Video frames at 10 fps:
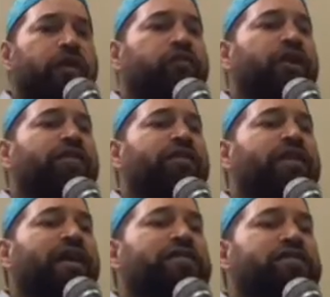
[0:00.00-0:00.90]
they did
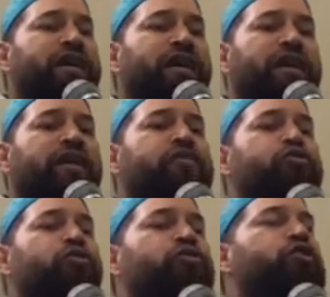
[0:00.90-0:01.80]
not say, let
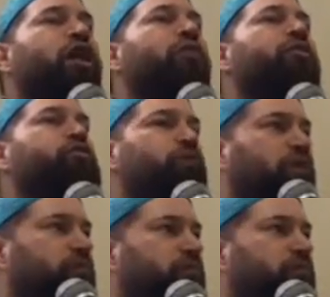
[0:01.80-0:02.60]
us use geometry